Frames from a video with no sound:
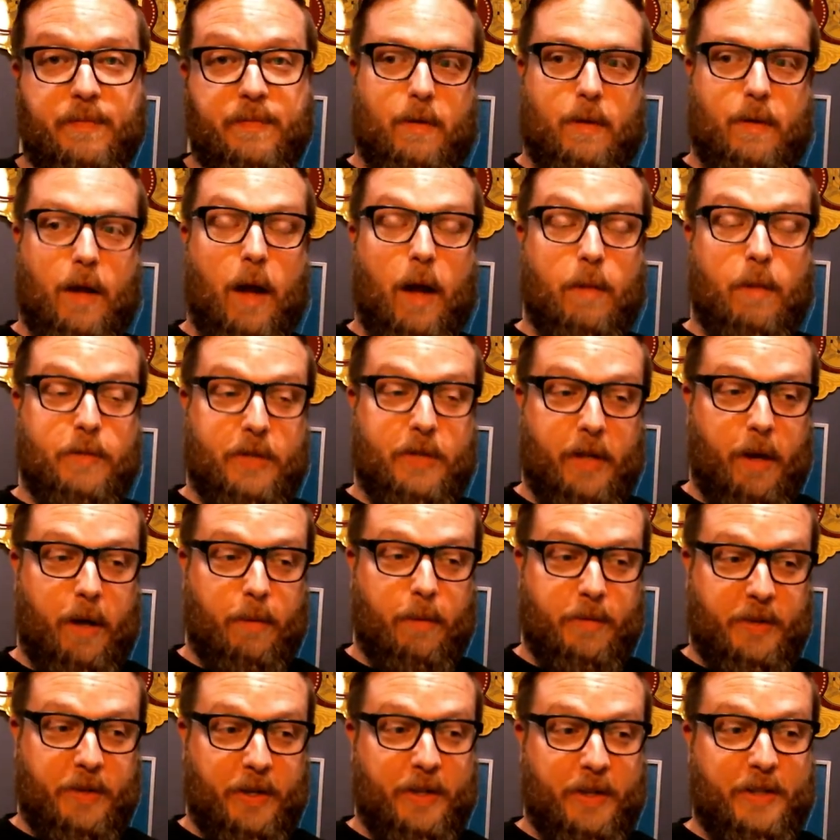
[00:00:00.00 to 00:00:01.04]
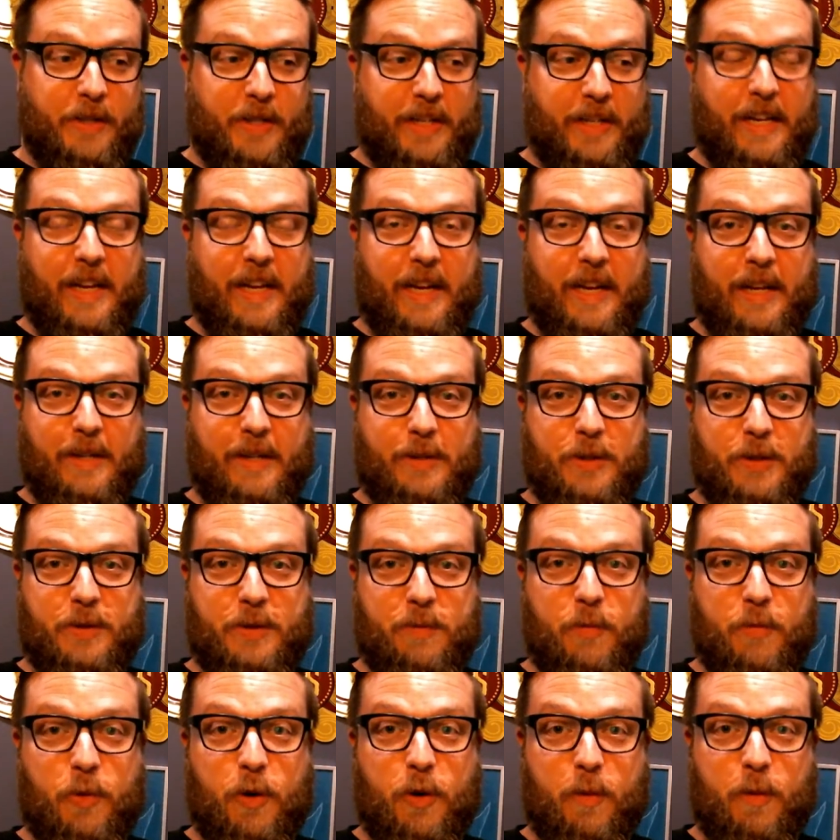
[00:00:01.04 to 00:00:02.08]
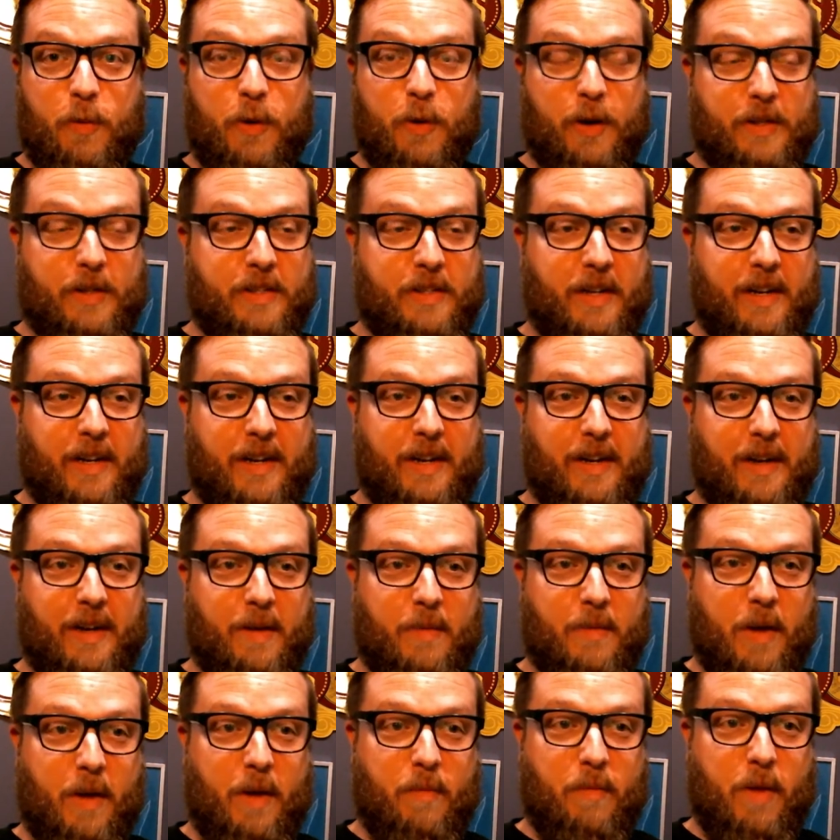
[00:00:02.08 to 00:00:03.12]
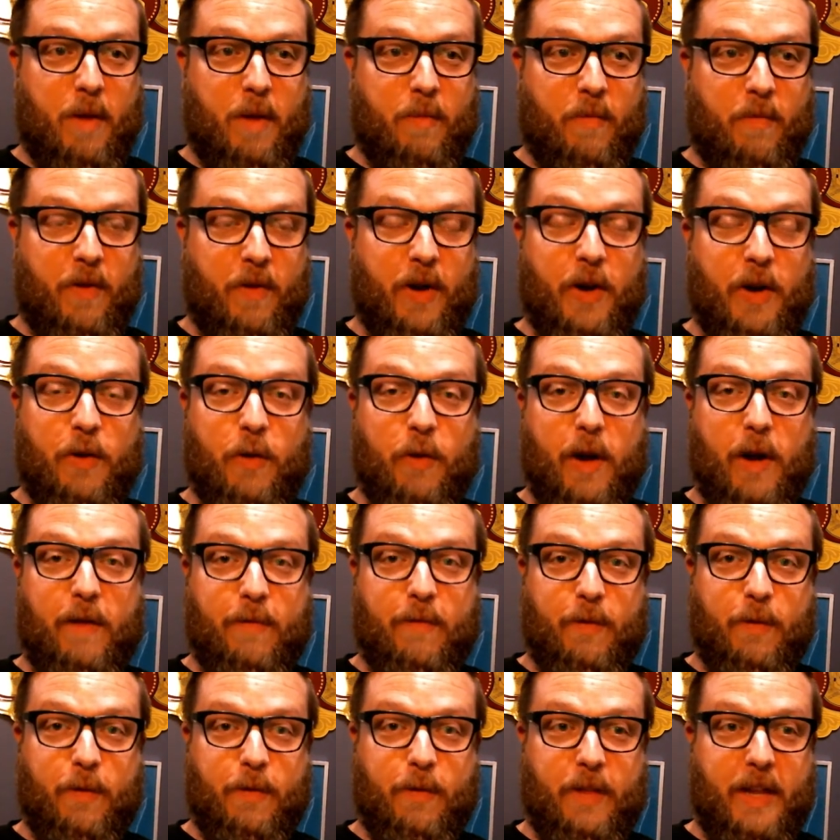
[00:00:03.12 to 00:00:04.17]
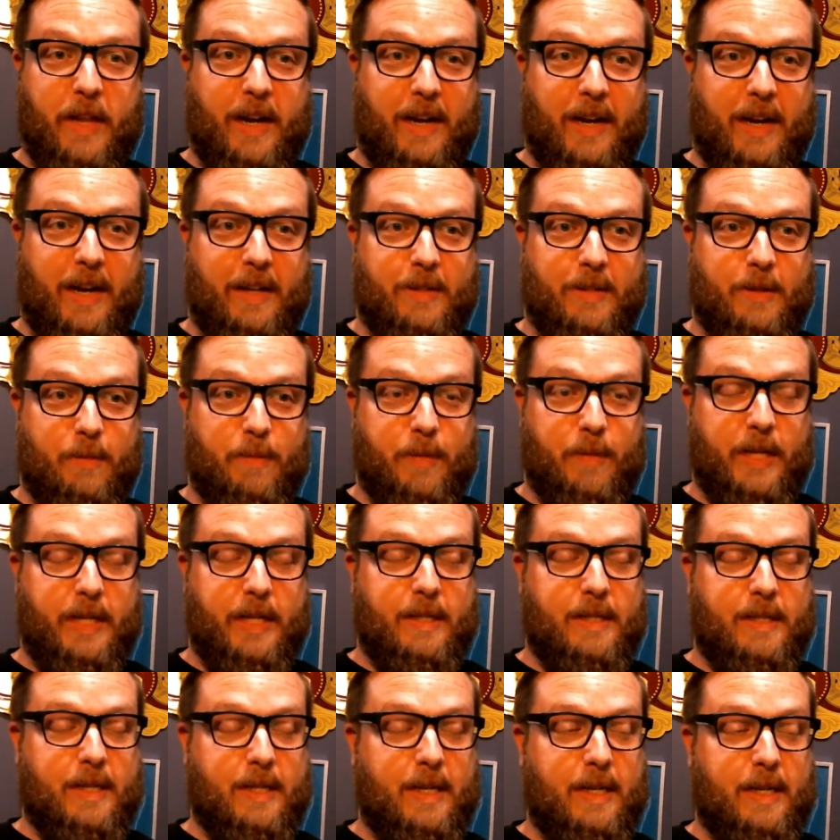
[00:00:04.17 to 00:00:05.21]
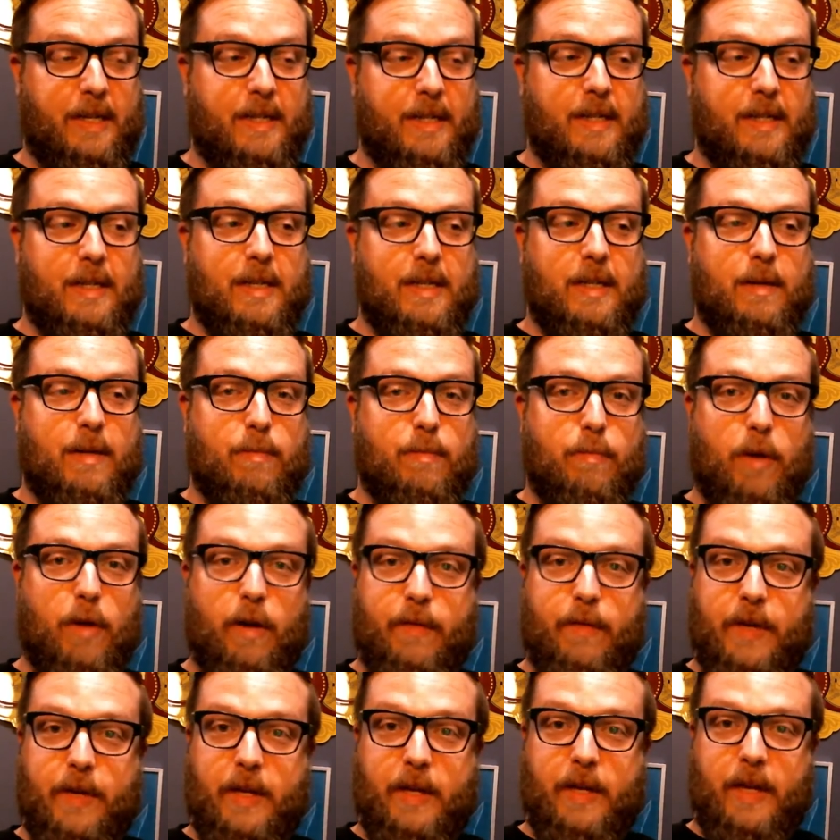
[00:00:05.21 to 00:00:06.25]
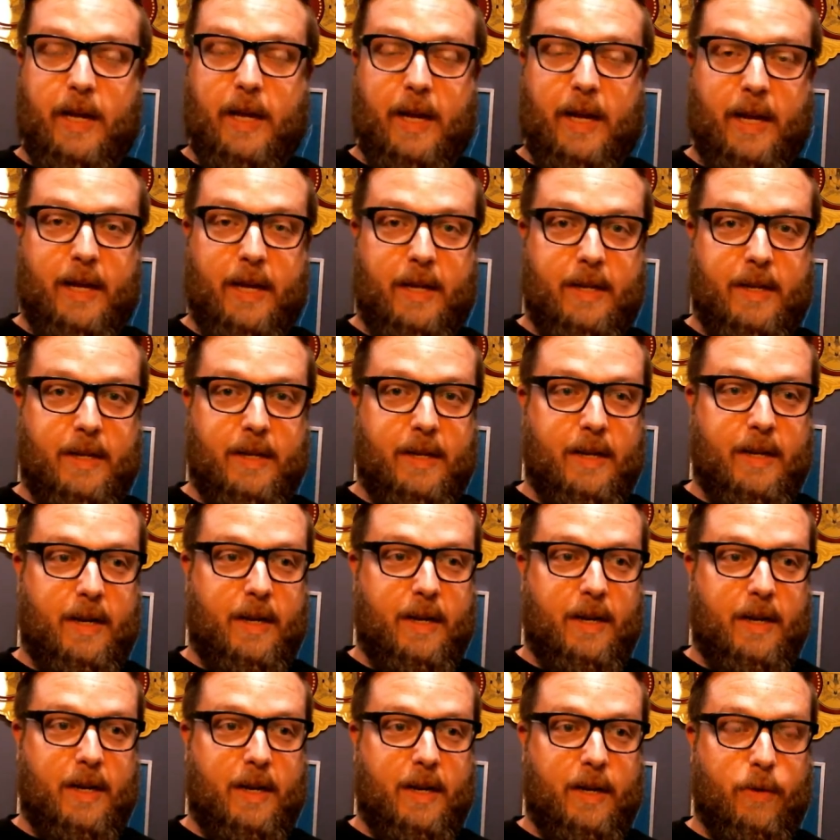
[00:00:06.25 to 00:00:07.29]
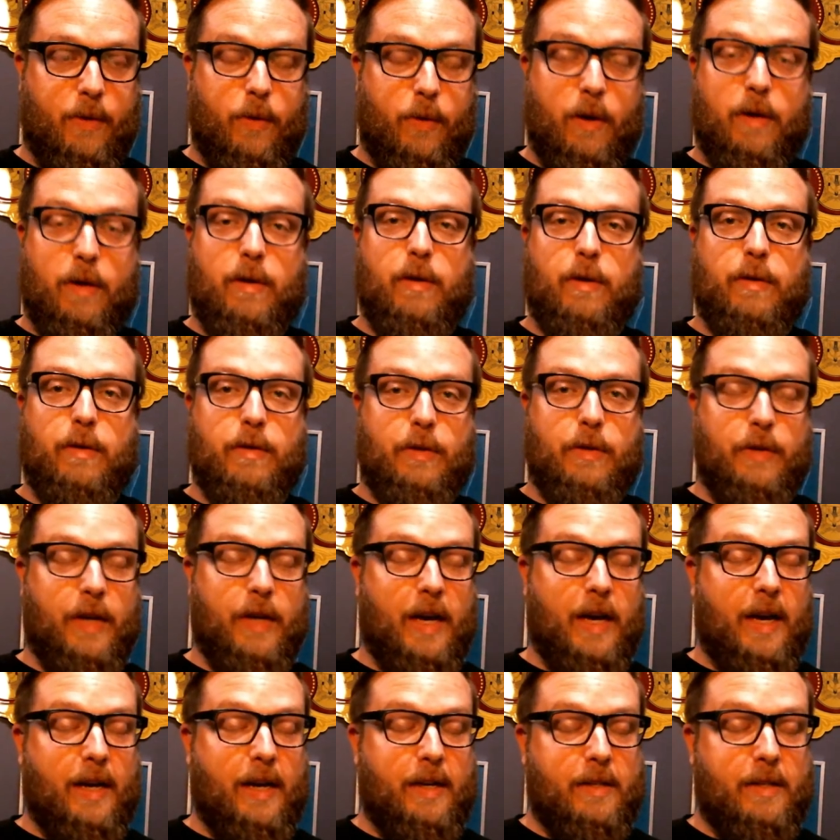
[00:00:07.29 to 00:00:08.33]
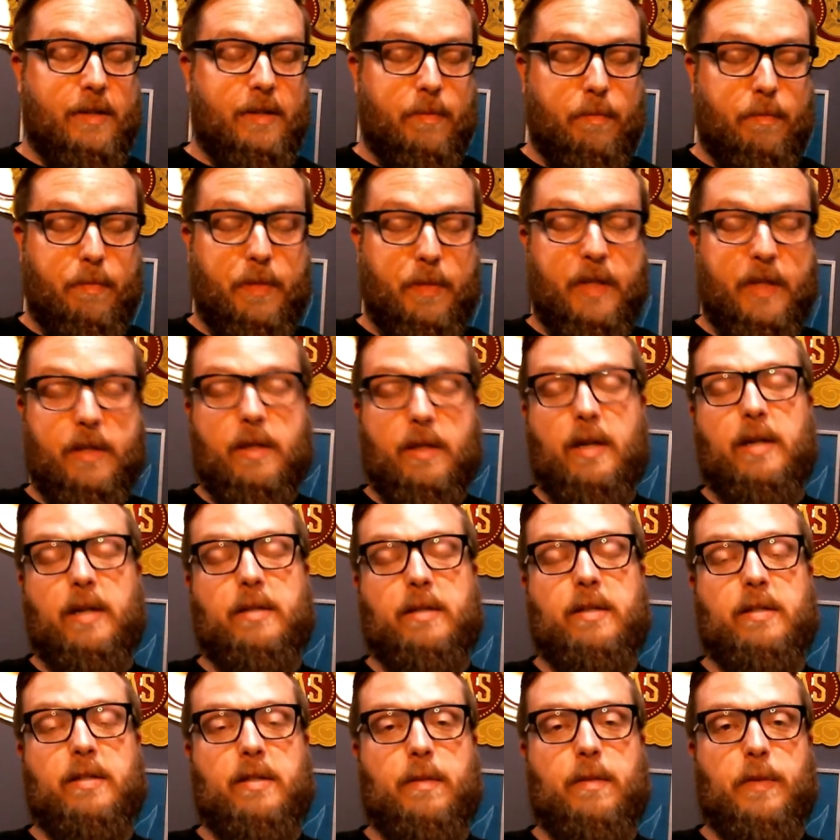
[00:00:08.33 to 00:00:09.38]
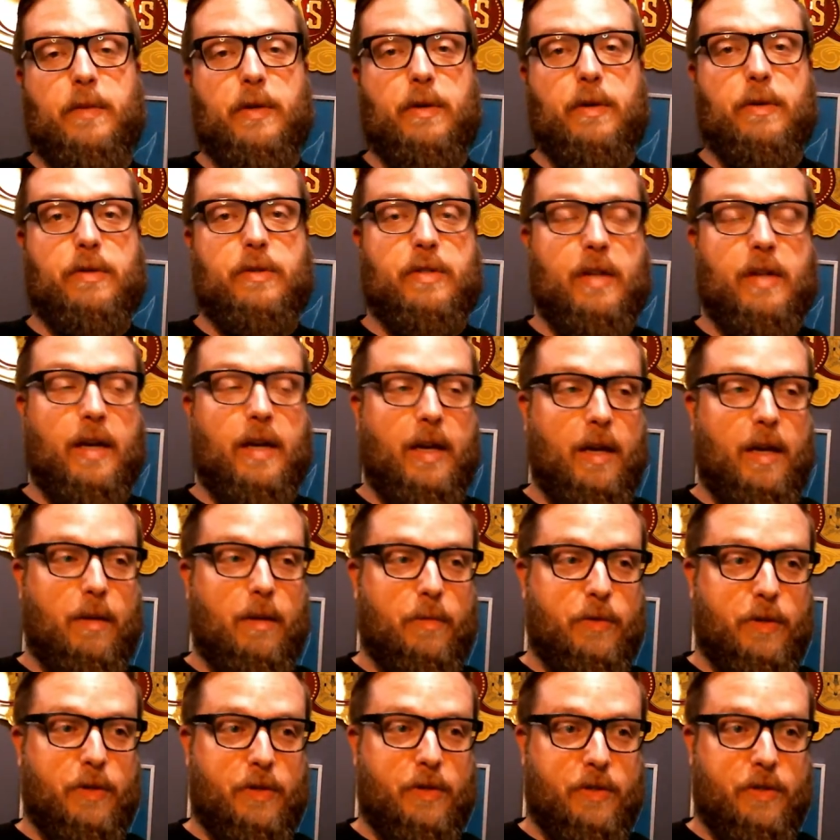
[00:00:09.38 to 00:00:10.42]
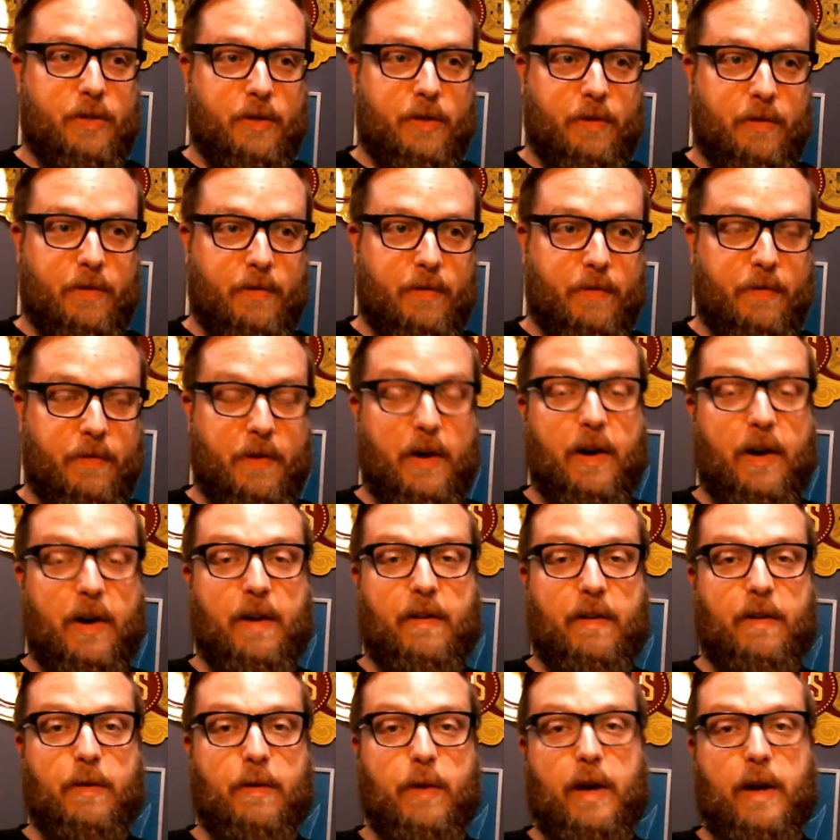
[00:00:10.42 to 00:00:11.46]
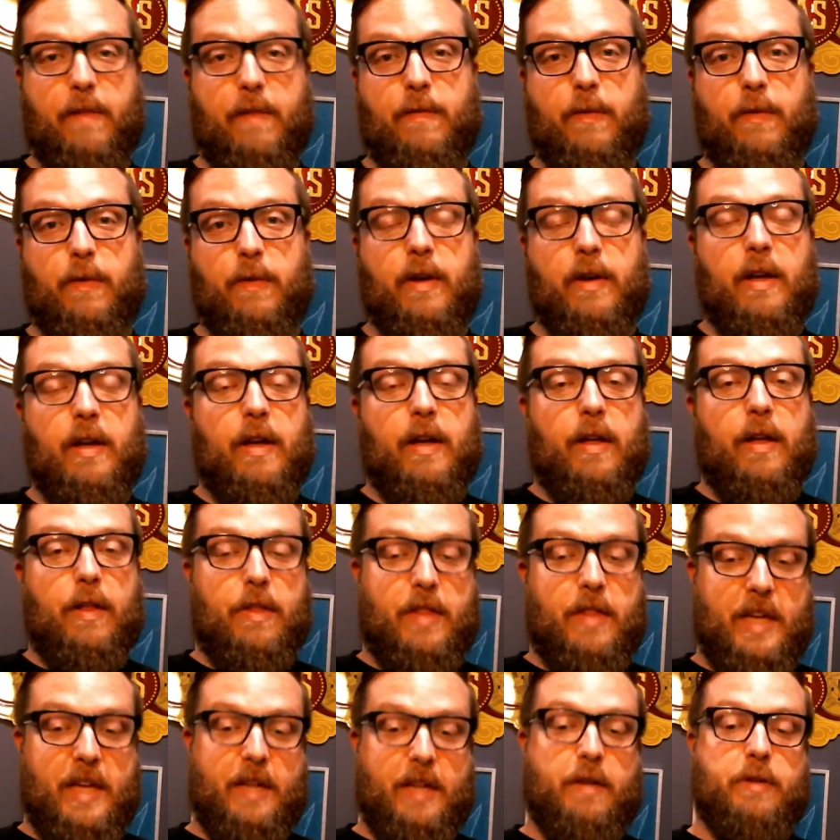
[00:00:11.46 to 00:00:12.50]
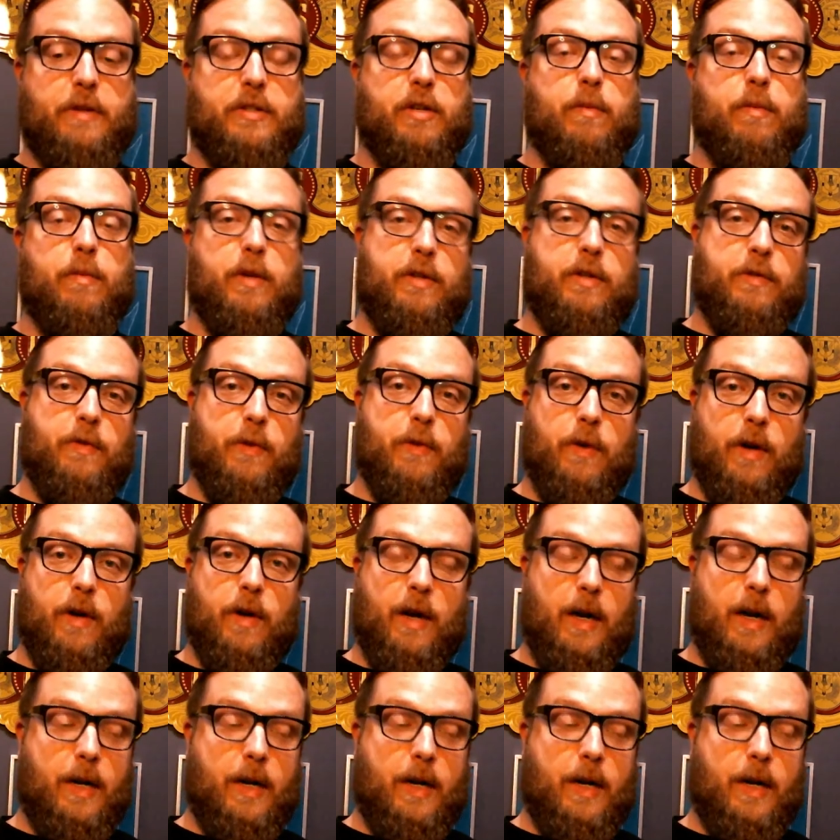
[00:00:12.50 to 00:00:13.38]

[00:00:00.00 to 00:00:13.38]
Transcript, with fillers: I'm, I'm seriously getting just more and more excited. I'm, I'm, I'm very grateful that I got to meet uh, Marvin and uh, Eduardo. You guys, mil gracias, amigos. I am just very grateful. Thank you so much for...